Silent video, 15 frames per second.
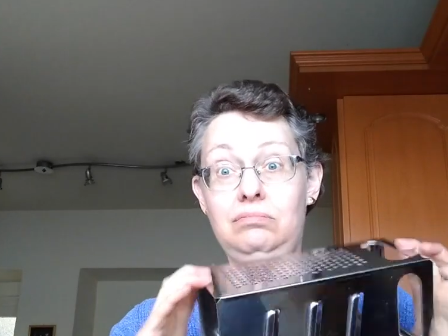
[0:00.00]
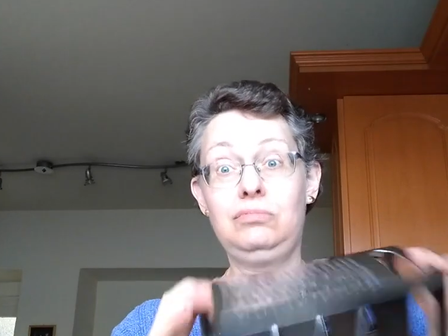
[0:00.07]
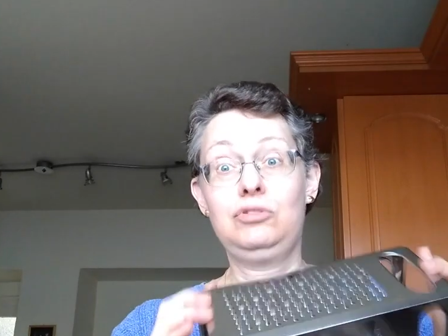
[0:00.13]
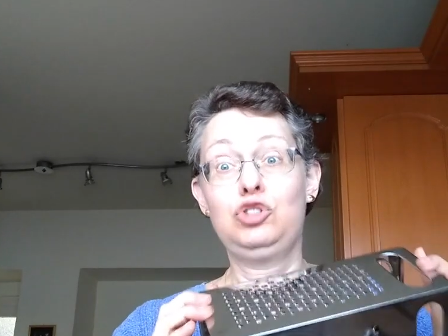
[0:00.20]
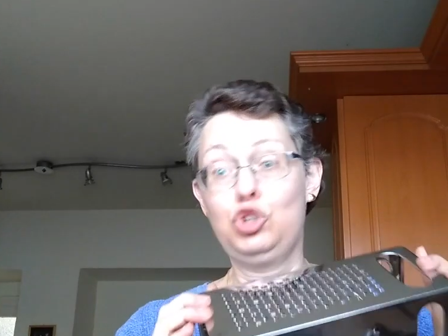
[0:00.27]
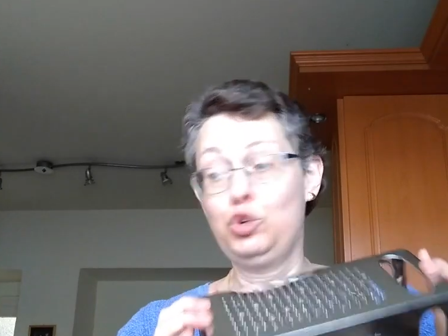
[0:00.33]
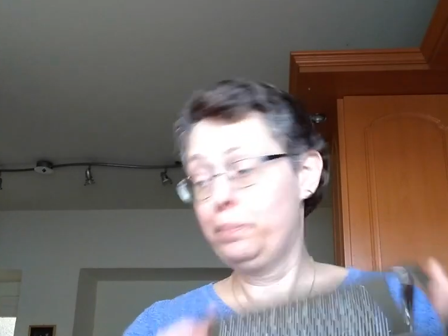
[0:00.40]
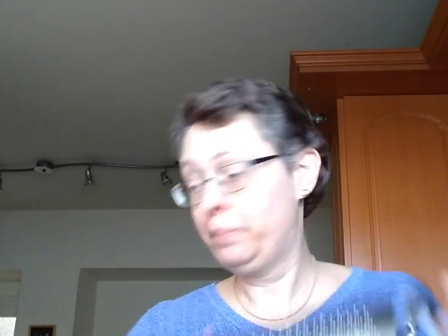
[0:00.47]

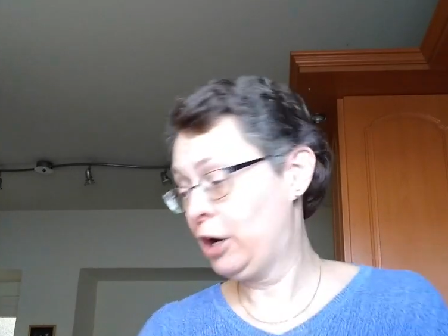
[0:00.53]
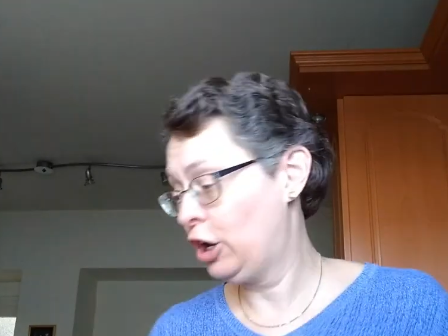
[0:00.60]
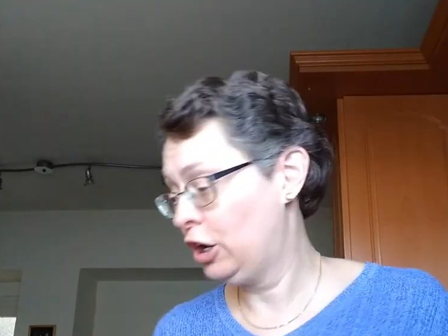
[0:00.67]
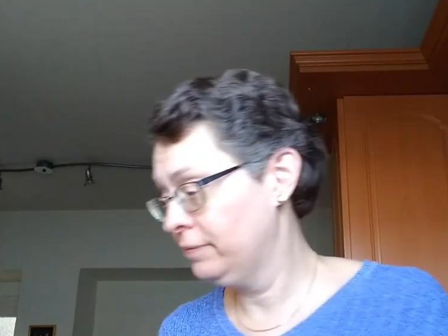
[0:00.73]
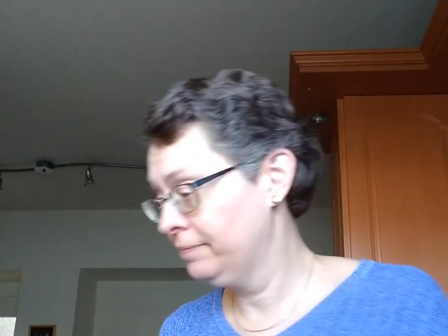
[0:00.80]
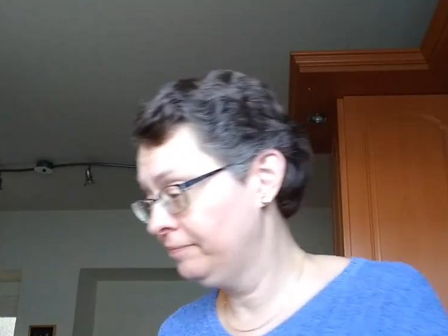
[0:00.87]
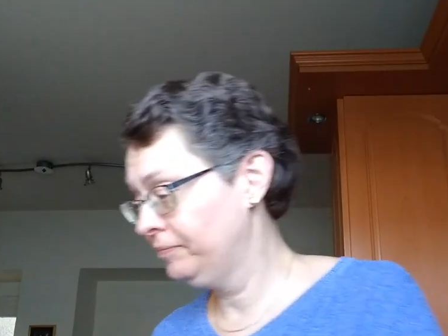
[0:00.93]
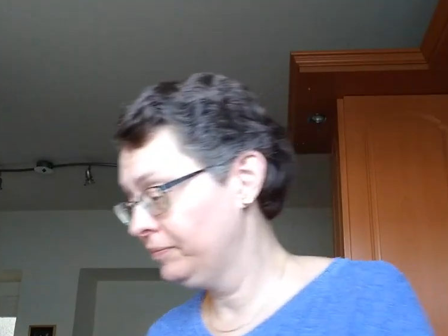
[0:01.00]
super.
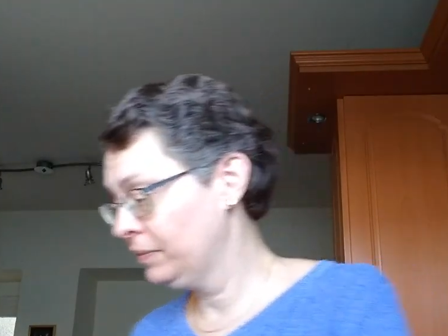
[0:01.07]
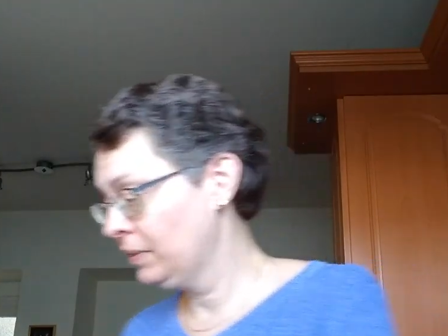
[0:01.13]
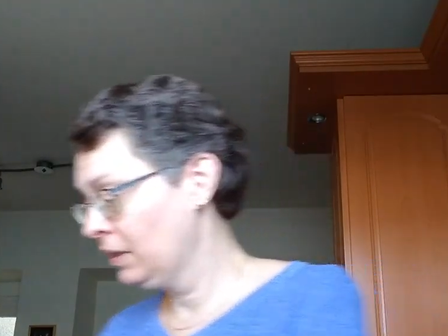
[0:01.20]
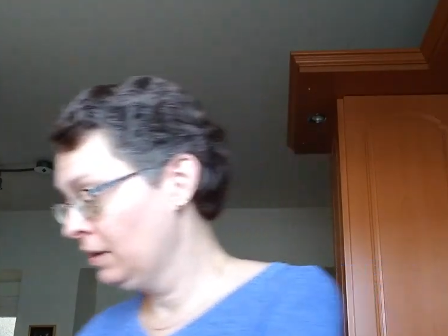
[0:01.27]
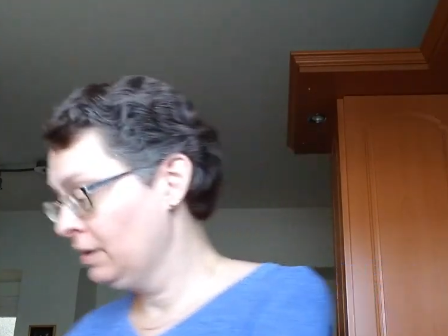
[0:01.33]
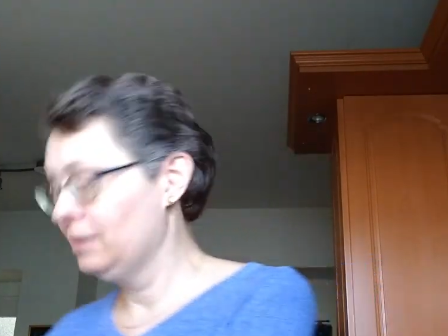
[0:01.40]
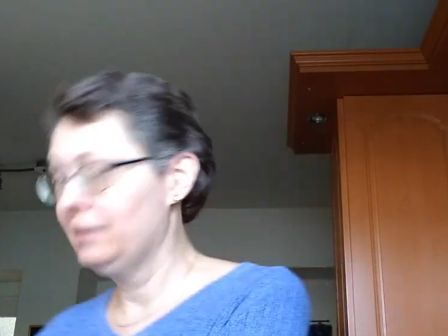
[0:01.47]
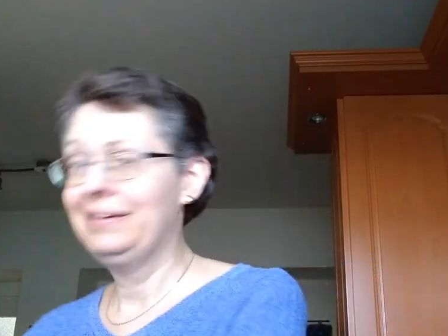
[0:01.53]

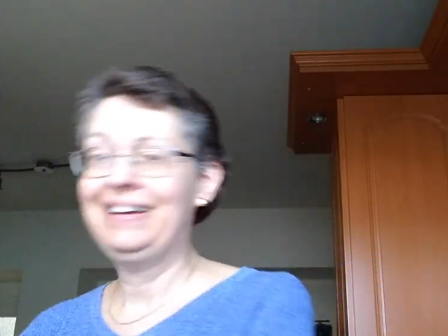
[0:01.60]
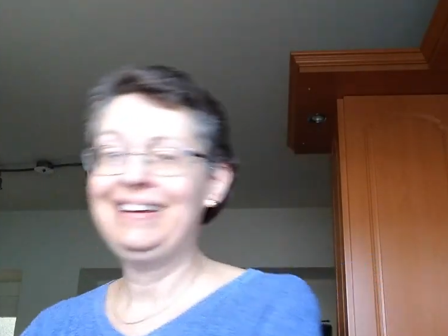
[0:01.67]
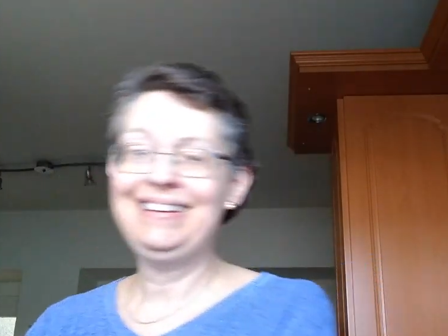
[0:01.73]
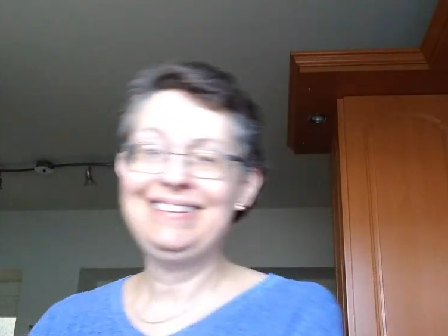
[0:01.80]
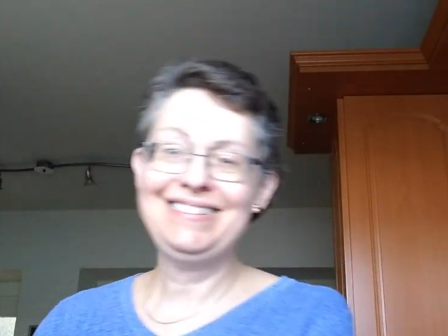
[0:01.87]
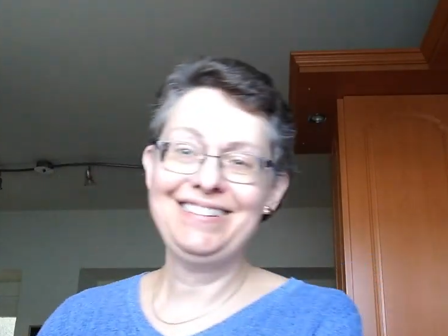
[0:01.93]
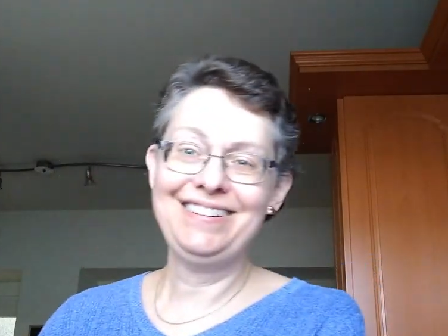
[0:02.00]
It's